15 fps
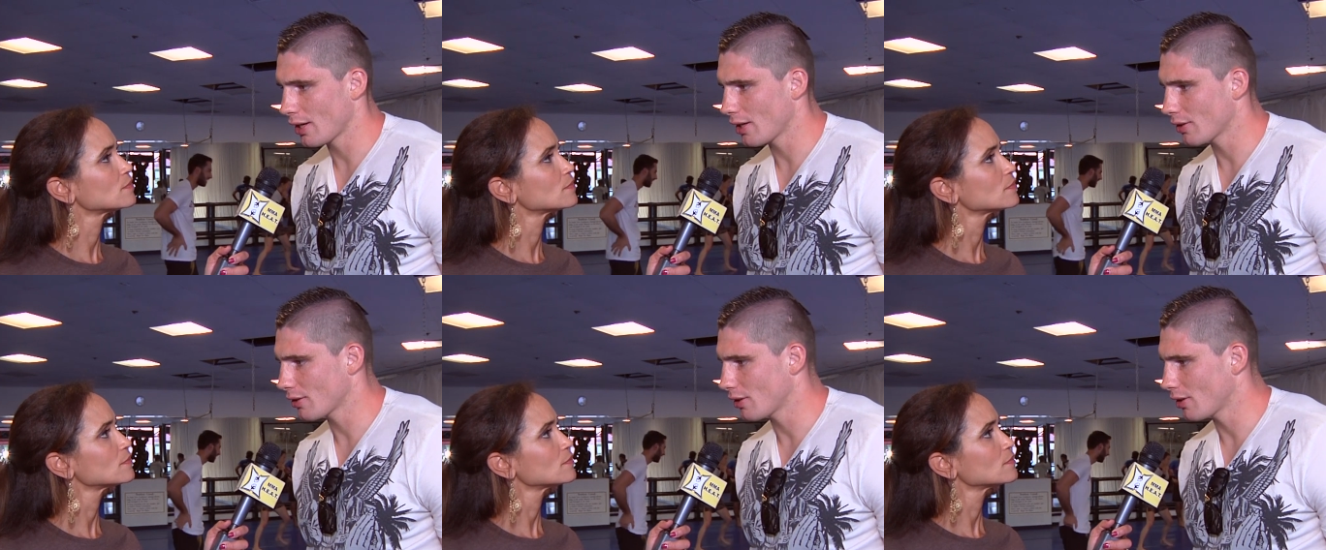
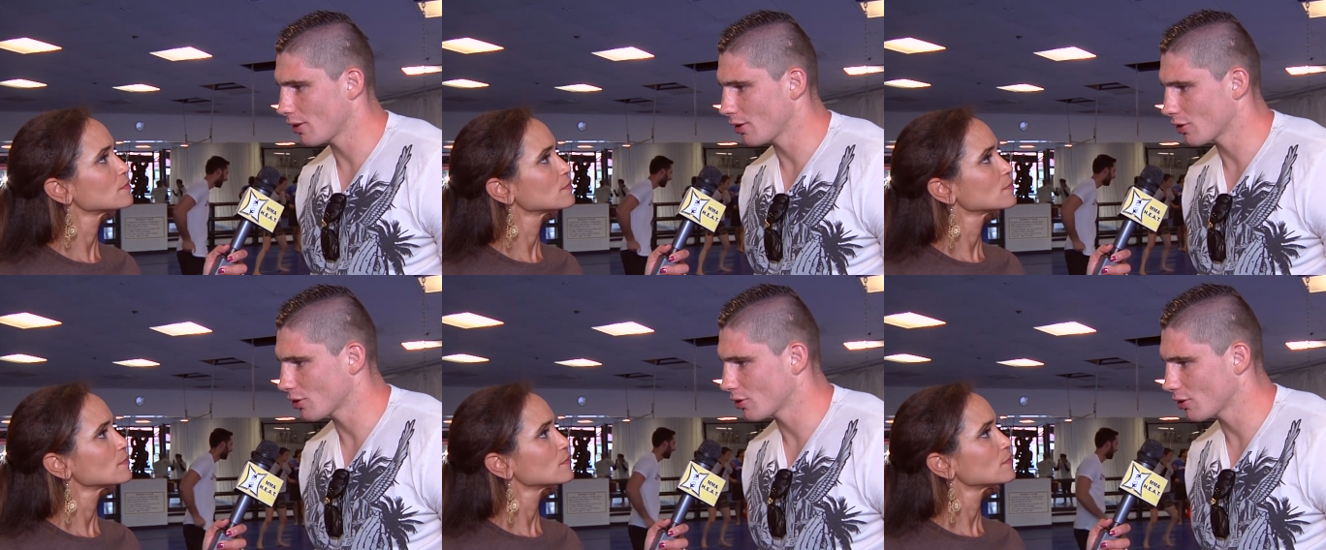Speaker 1: I had
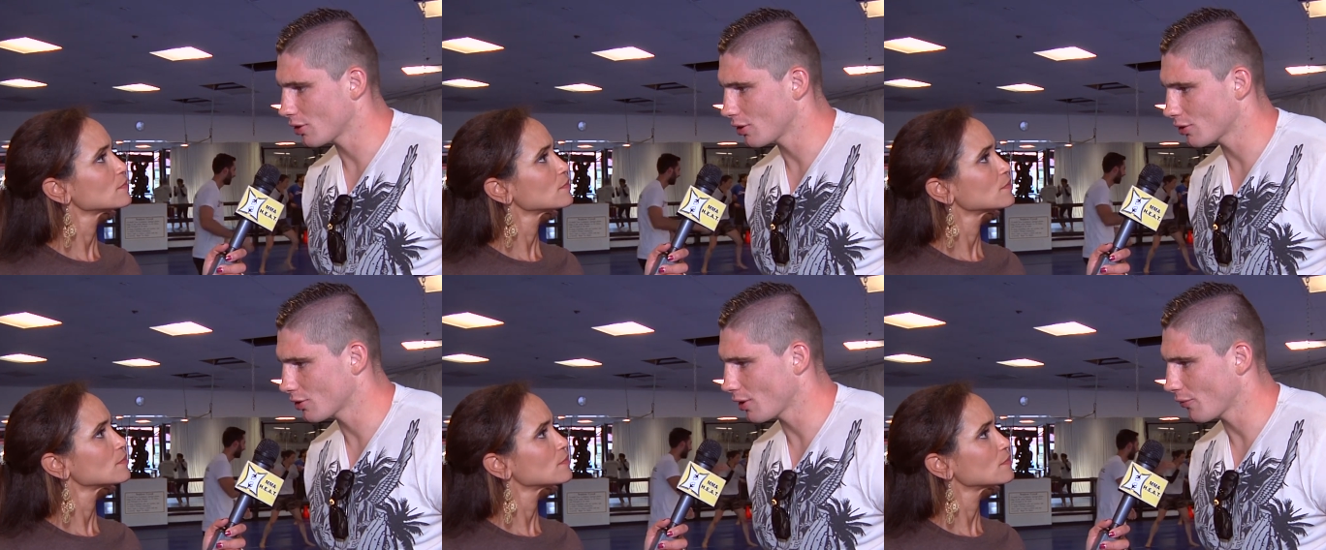a,
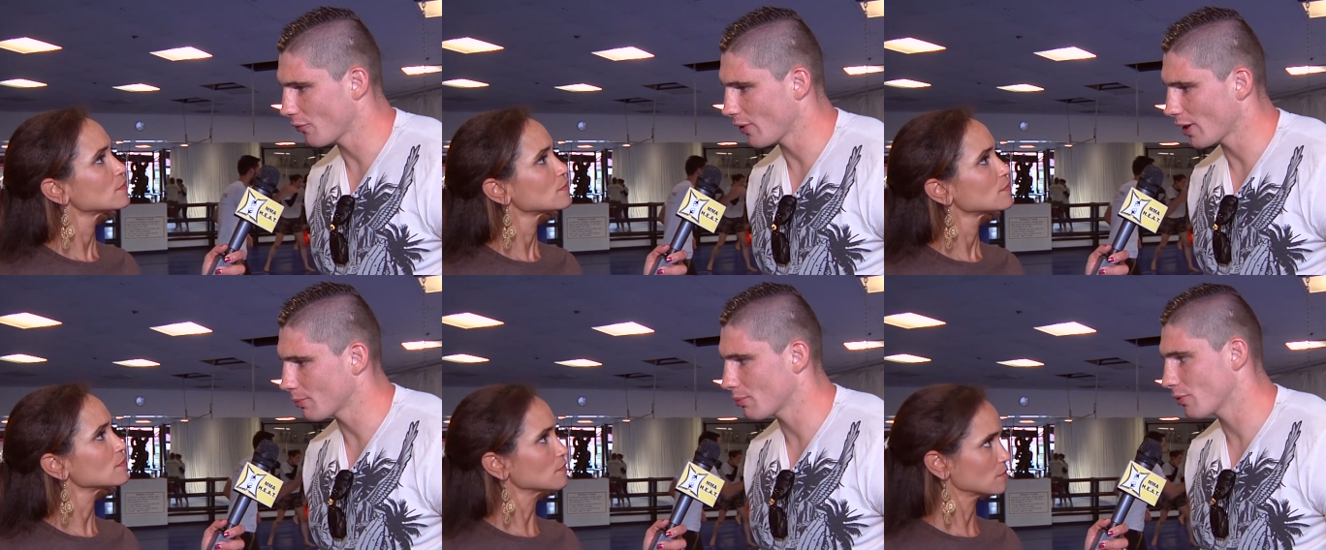a,
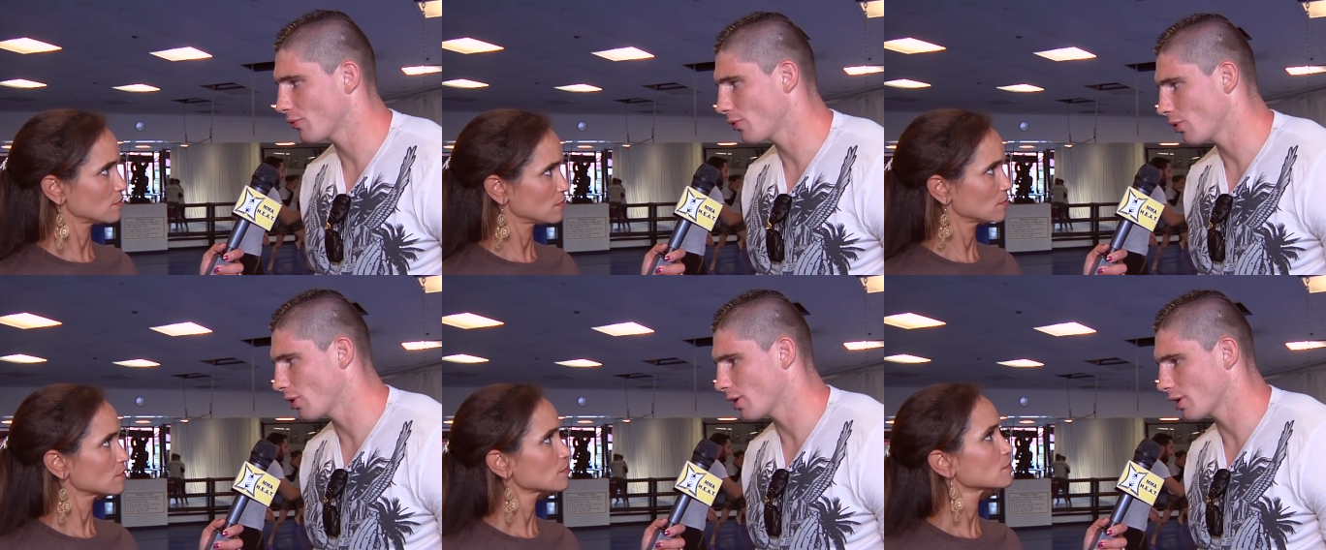tough fight
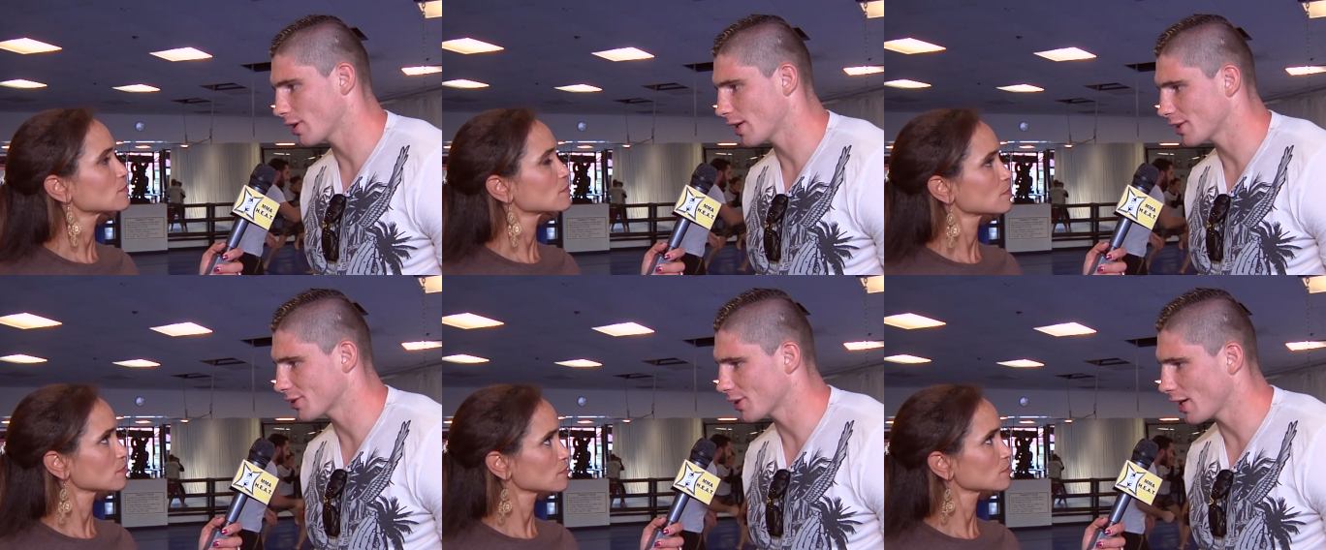before
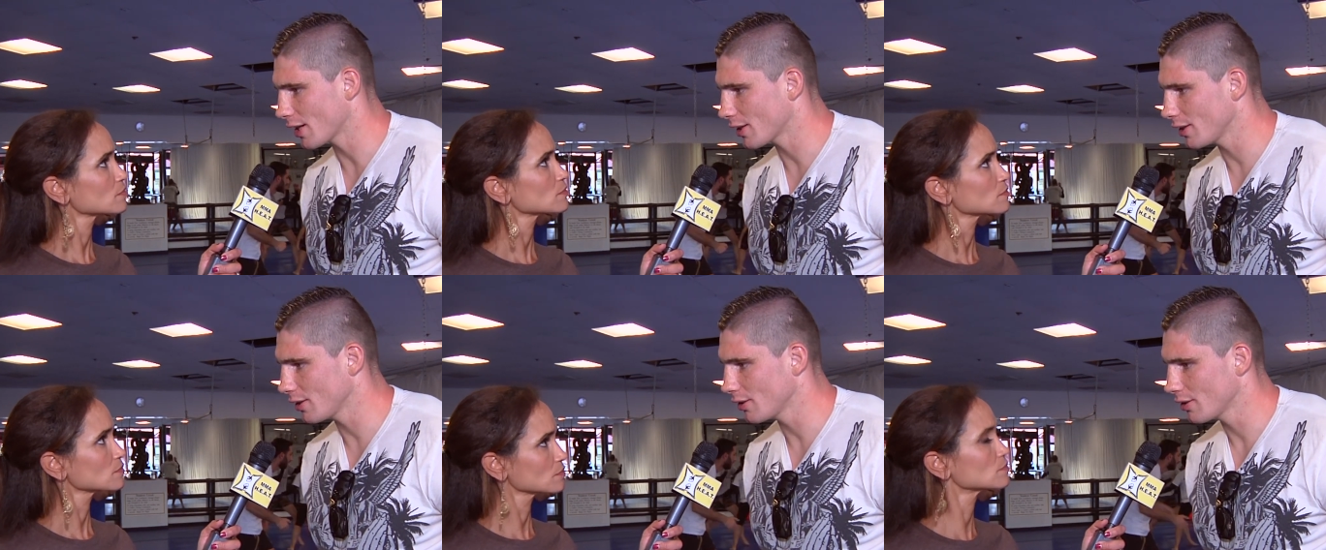against
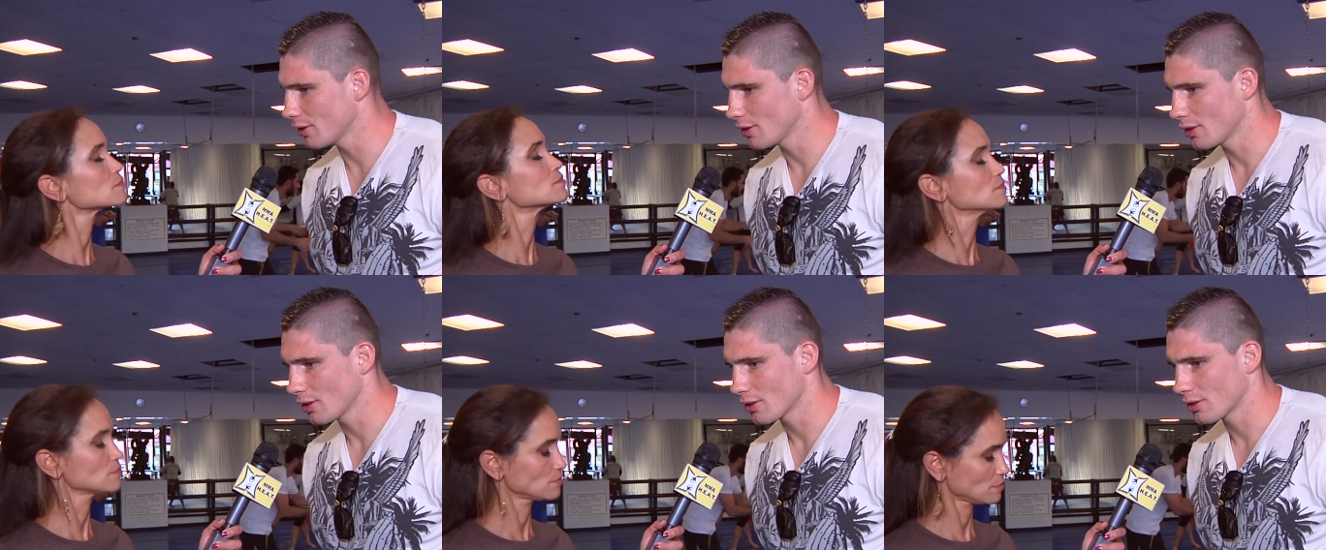Saki. Mm
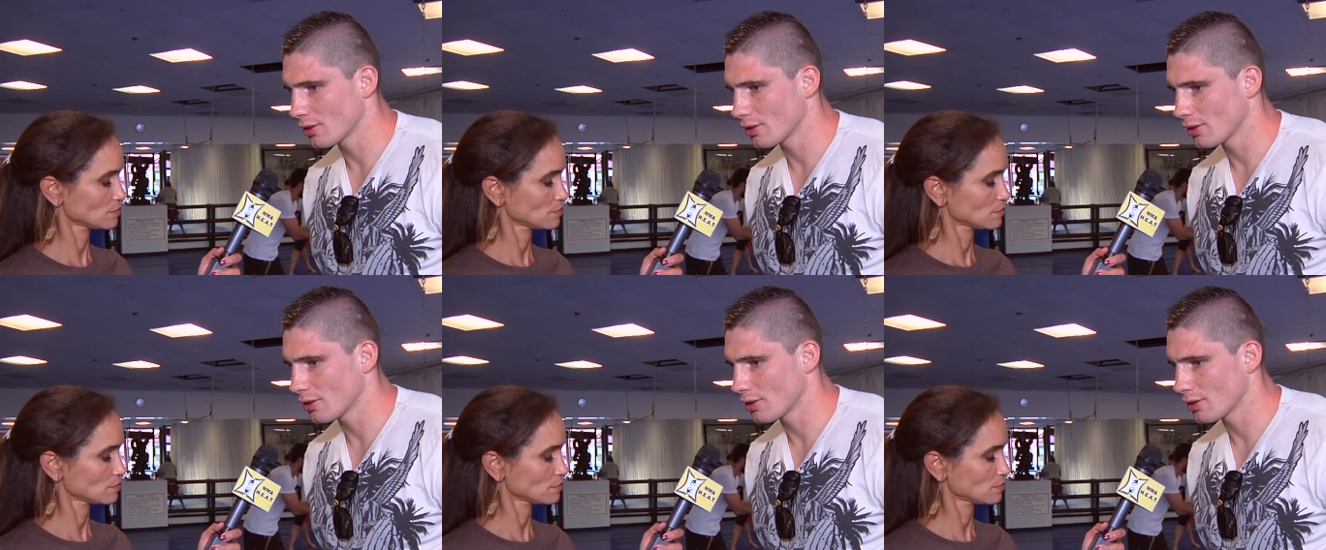-hmm.